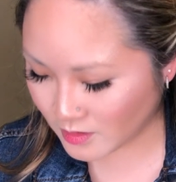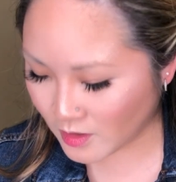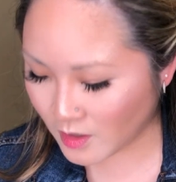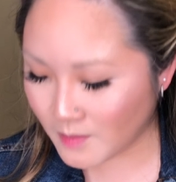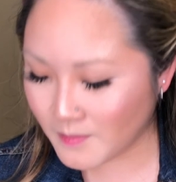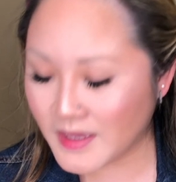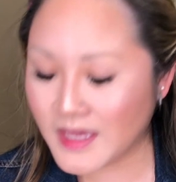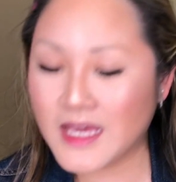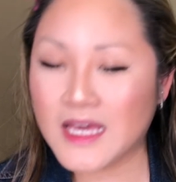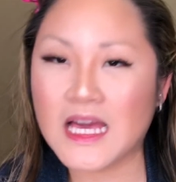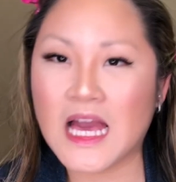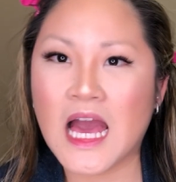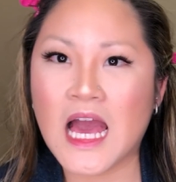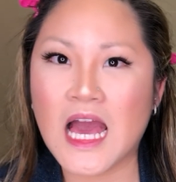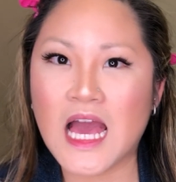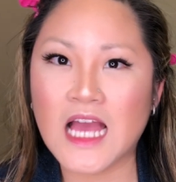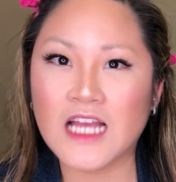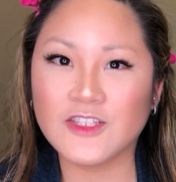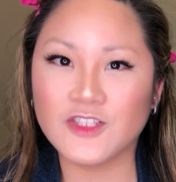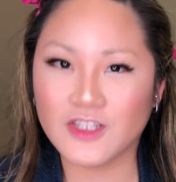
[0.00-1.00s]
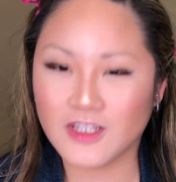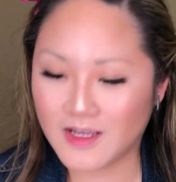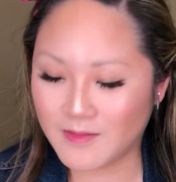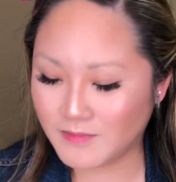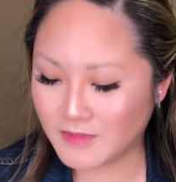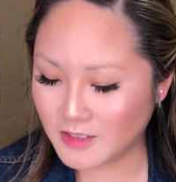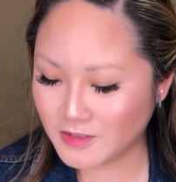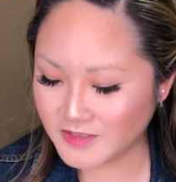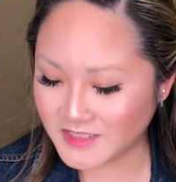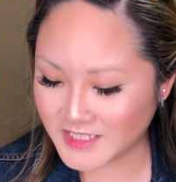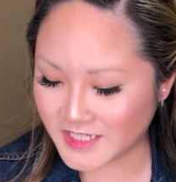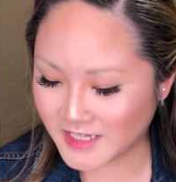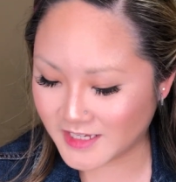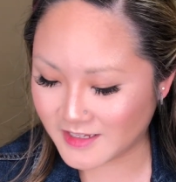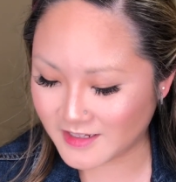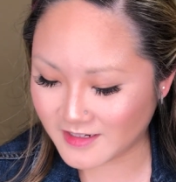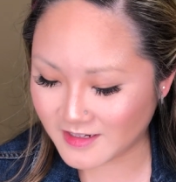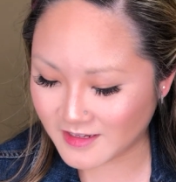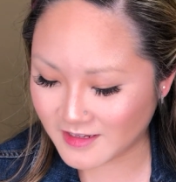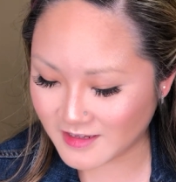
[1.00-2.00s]
Oh my gosh, I'm losing
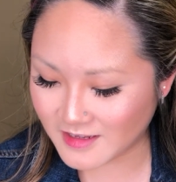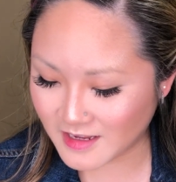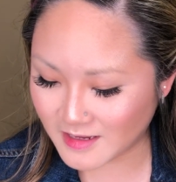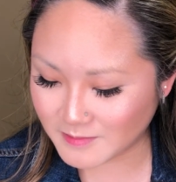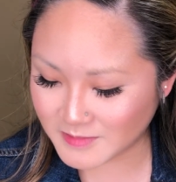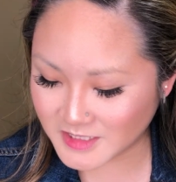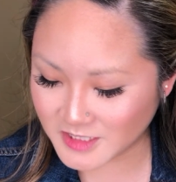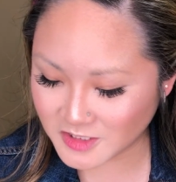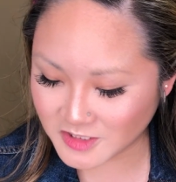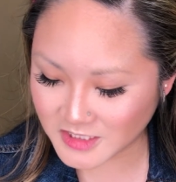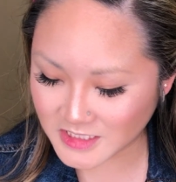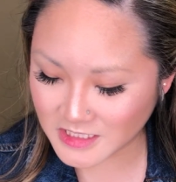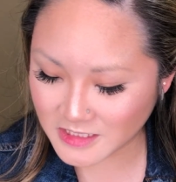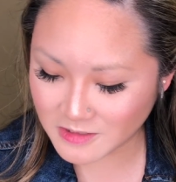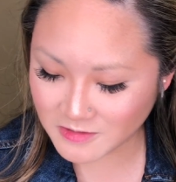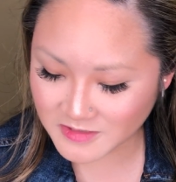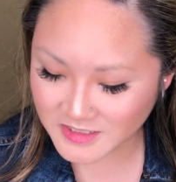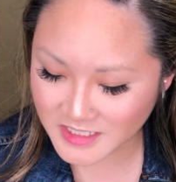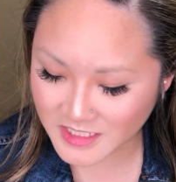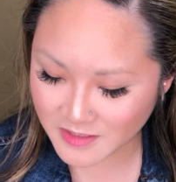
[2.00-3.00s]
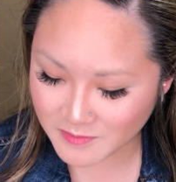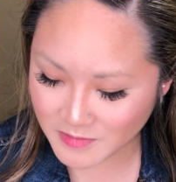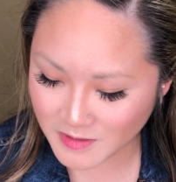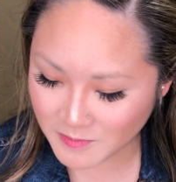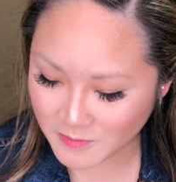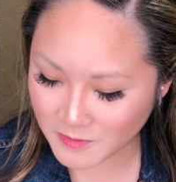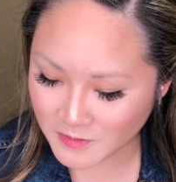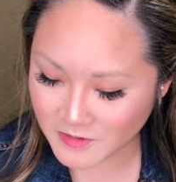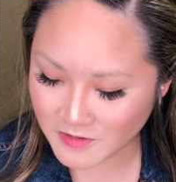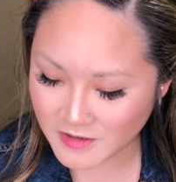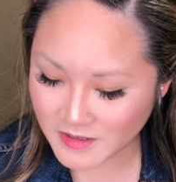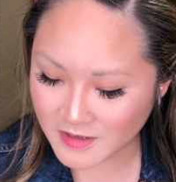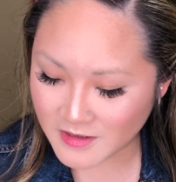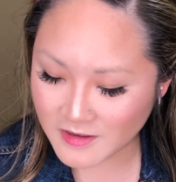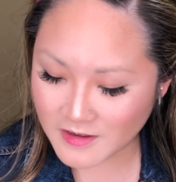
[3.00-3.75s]
it. I'm seriously losing it, people.